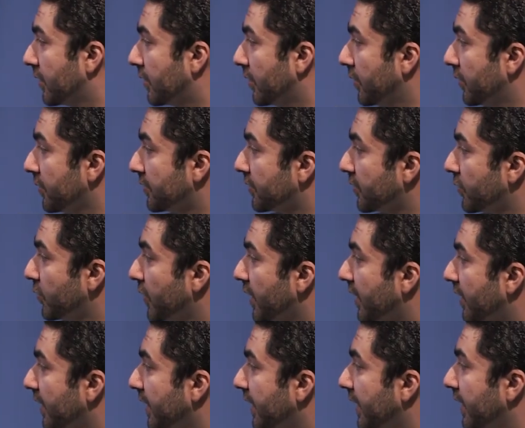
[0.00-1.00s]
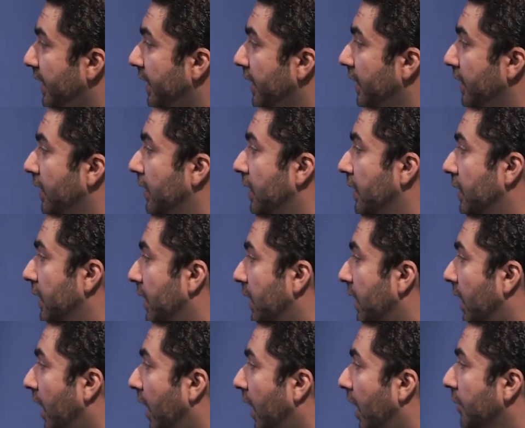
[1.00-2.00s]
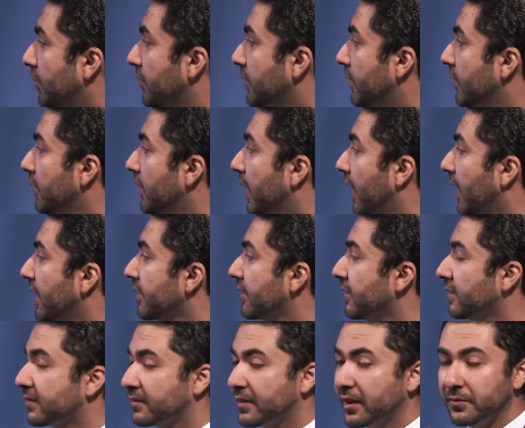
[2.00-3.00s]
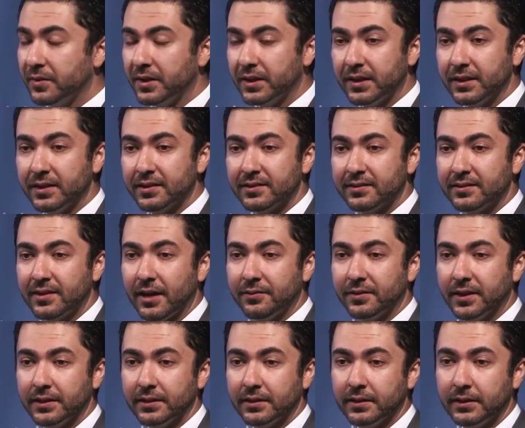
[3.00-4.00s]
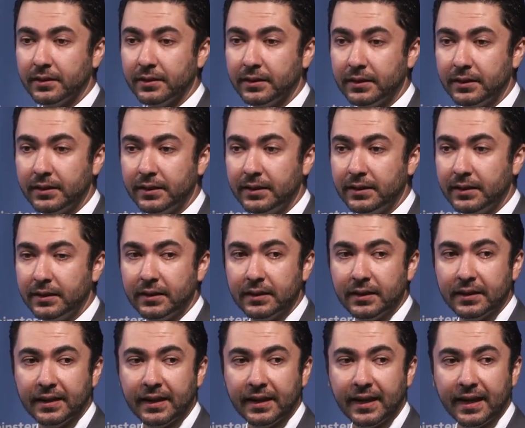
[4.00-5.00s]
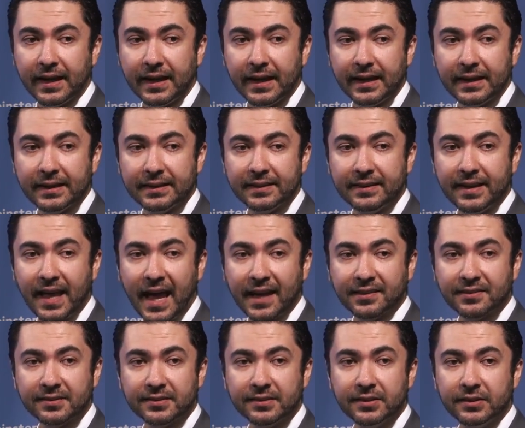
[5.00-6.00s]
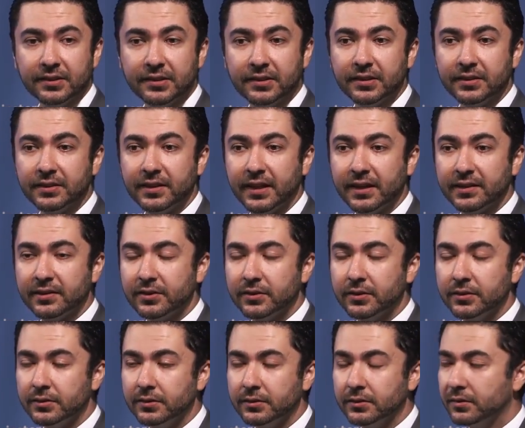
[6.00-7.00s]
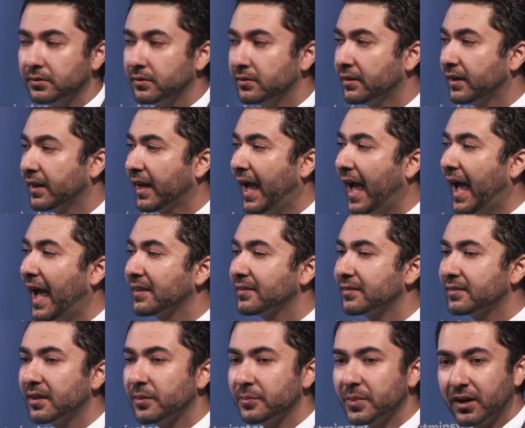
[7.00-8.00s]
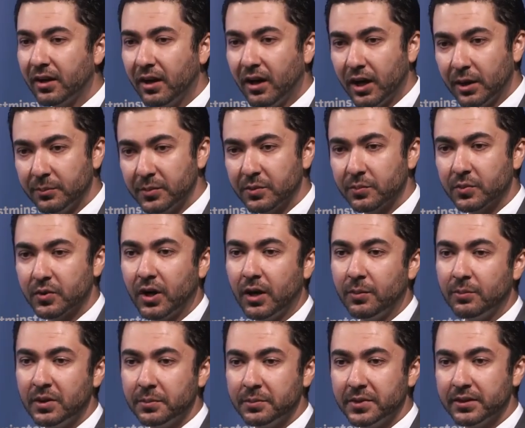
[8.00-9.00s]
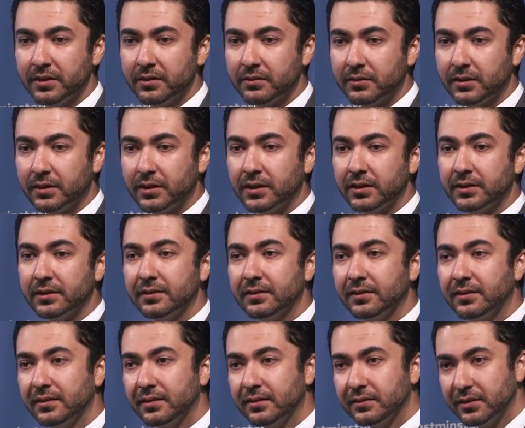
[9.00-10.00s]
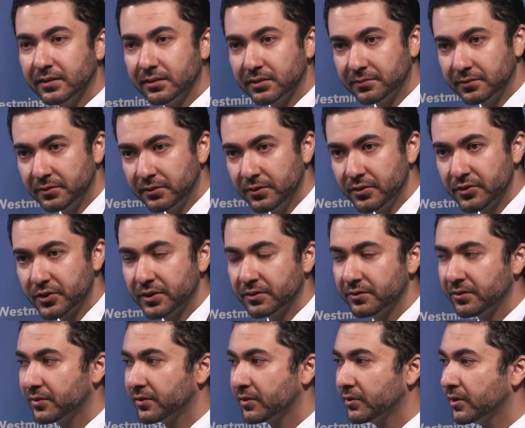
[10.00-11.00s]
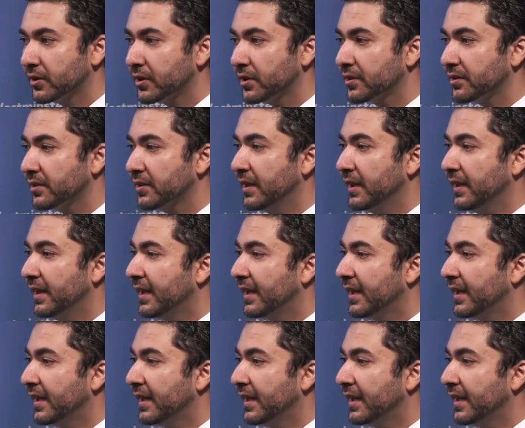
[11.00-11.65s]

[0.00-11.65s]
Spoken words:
Grows quickly up to 1977. And that's the year that you had some economic problem in Iran, the revolution starts,